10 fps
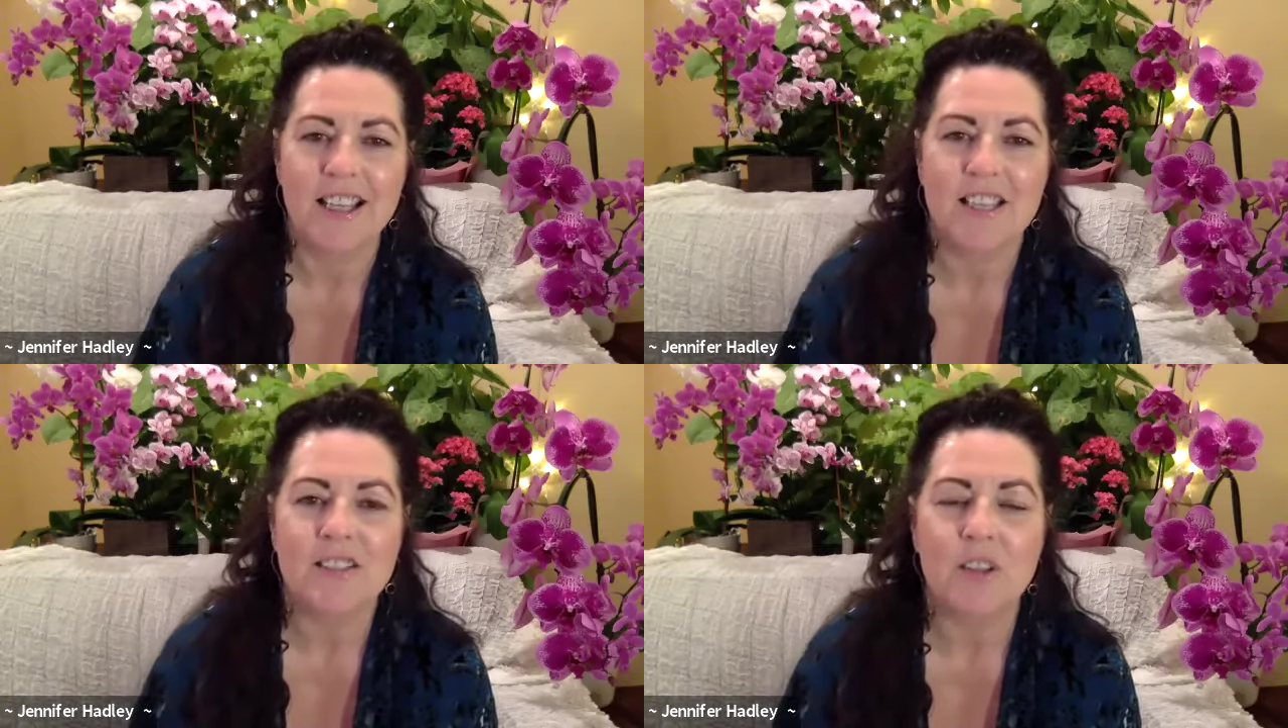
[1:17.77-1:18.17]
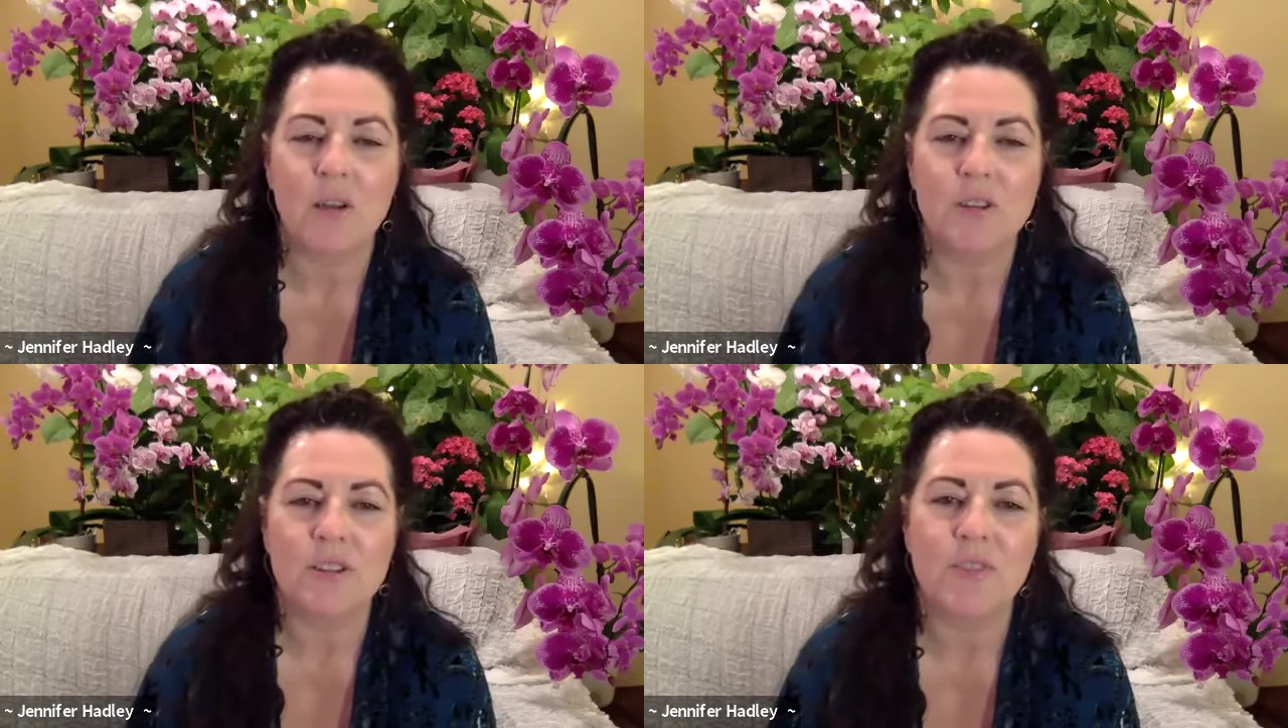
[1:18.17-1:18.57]
So
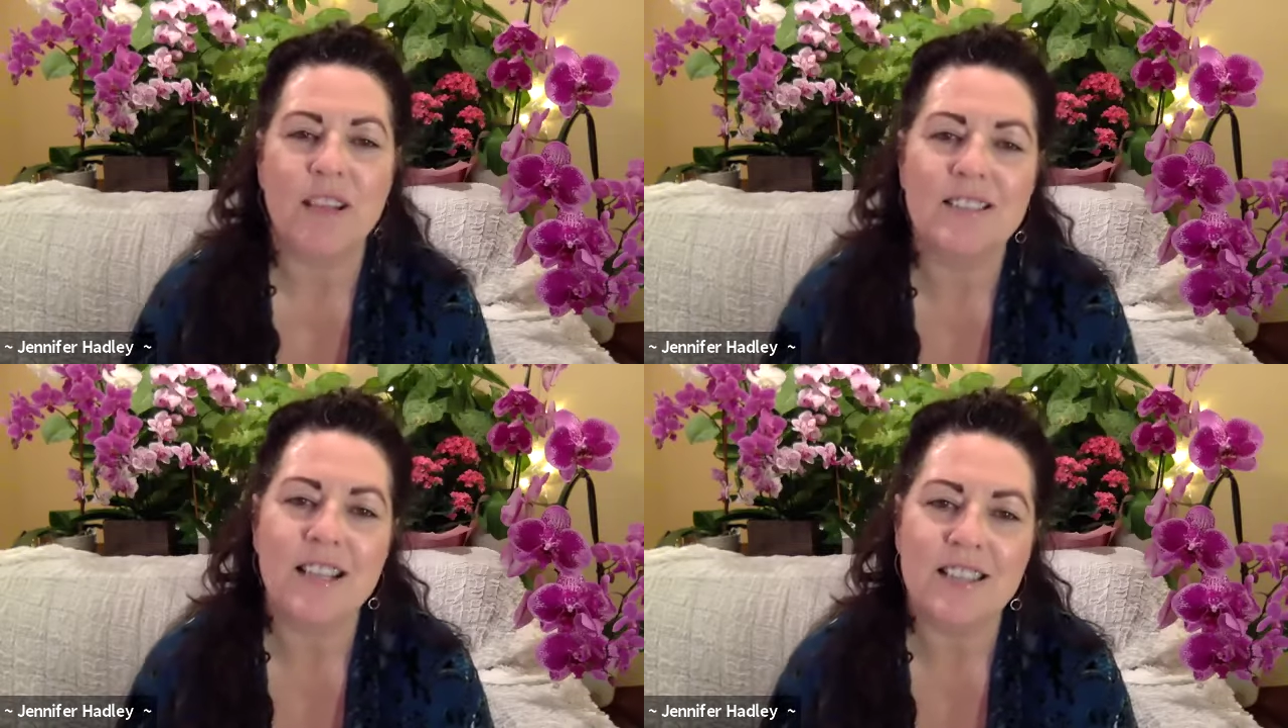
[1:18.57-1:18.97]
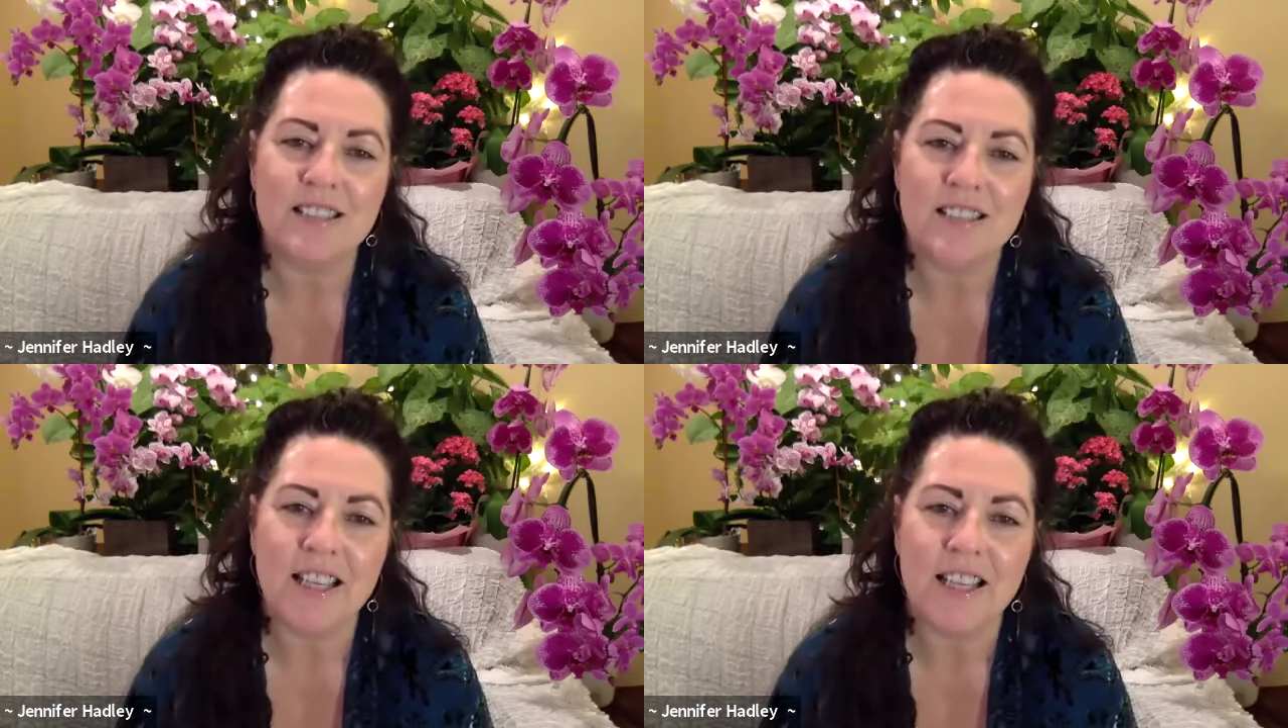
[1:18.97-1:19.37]
it's a Valentine's
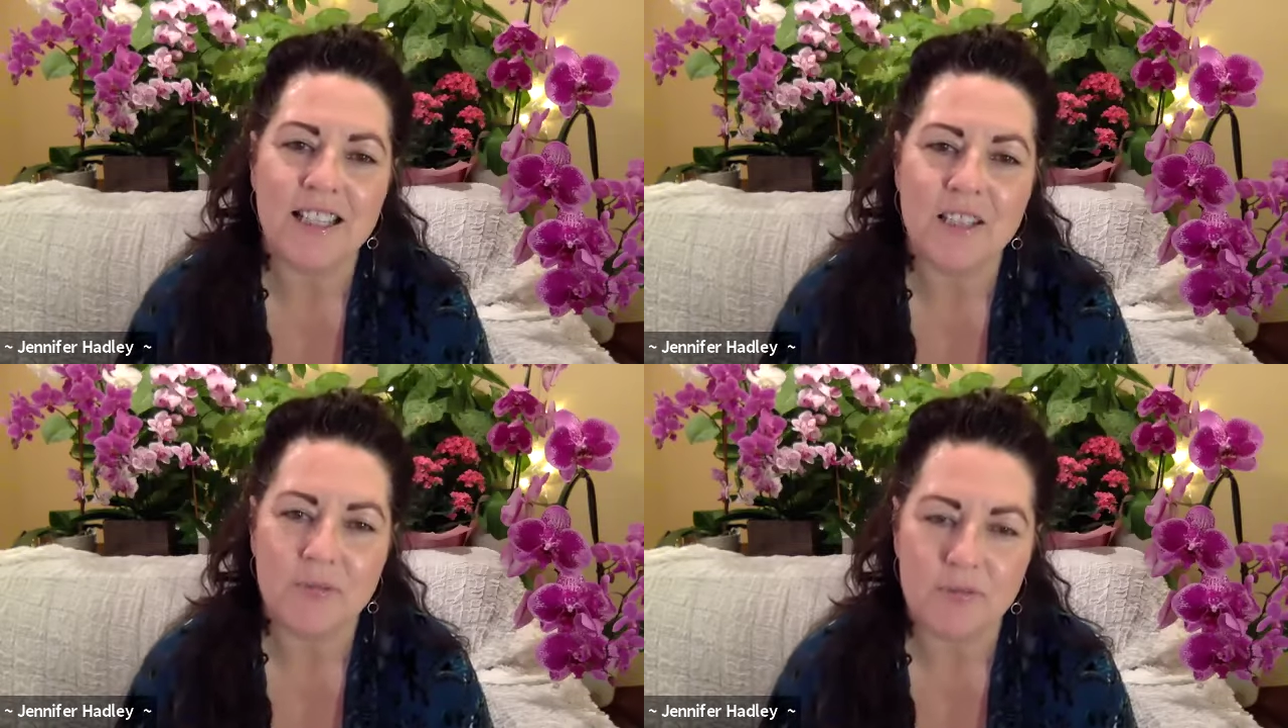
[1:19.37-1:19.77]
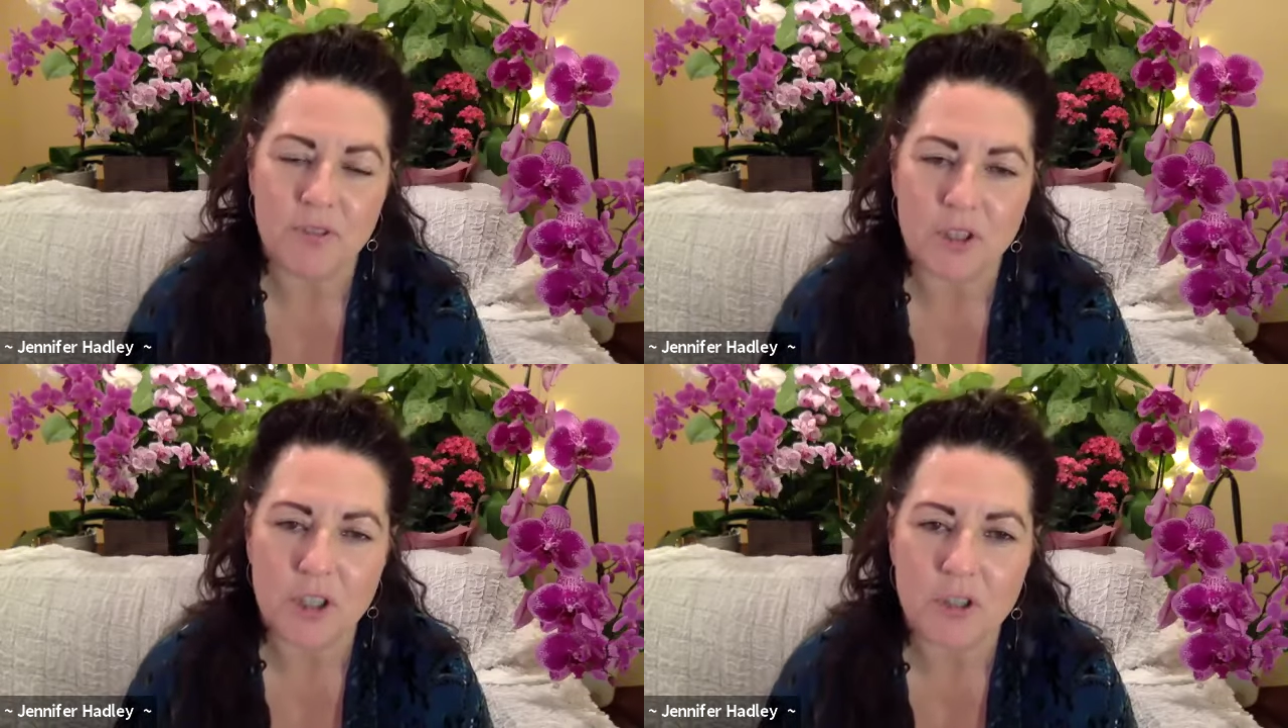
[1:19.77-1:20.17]
Day gift for
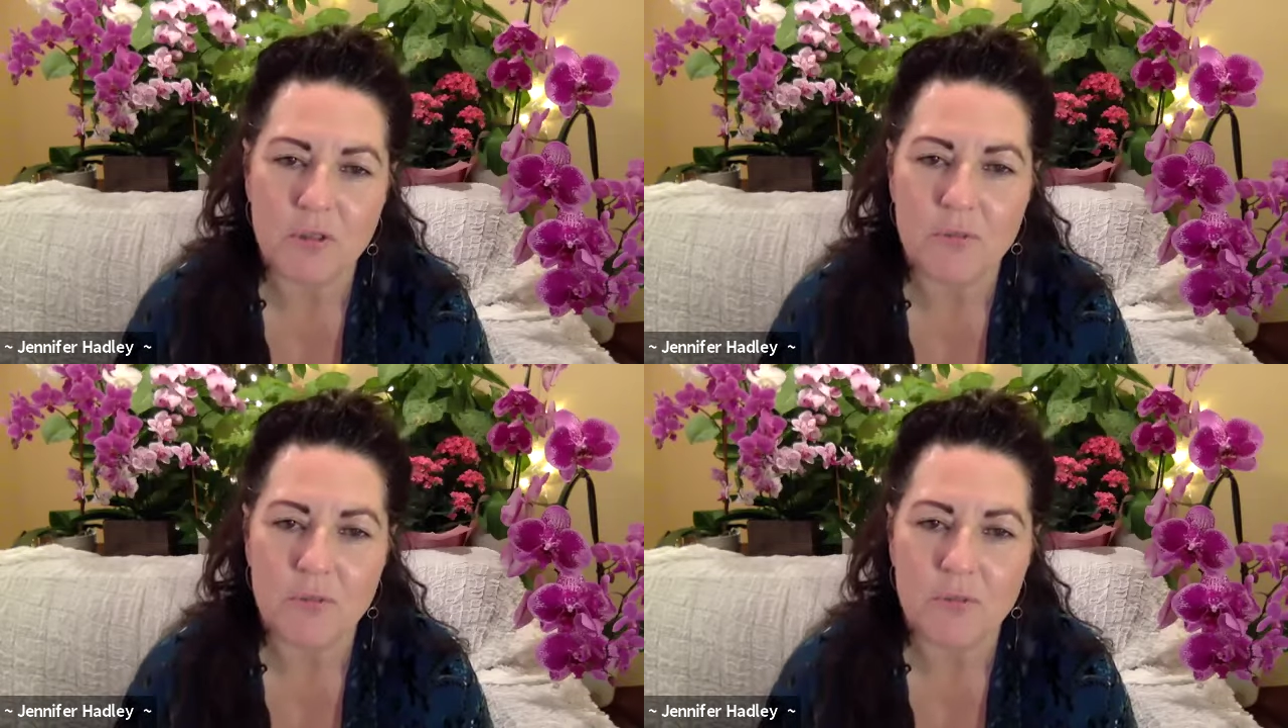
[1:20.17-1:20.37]
you,